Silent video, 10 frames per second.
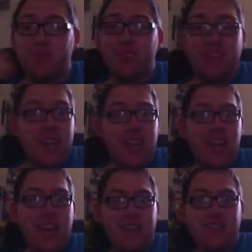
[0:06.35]

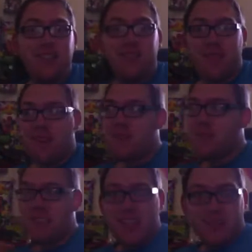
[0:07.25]
Today, well, it's
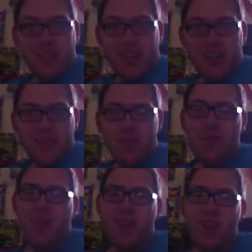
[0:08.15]
my second video.
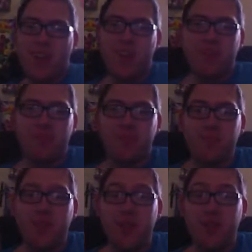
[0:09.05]
I'm
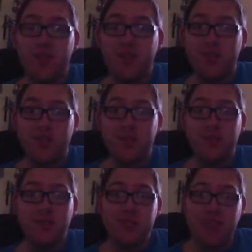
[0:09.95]
going
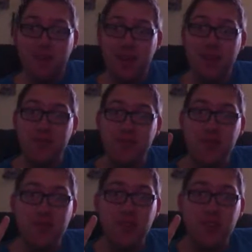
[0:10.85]
to start my
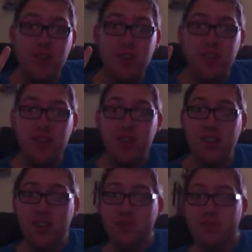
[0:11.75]
reviews
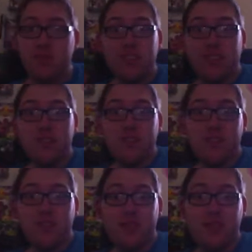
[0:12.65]
on Brazil
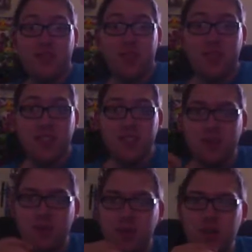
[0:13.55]

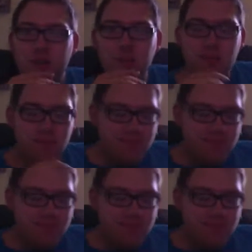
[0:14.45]
2014 World Cup.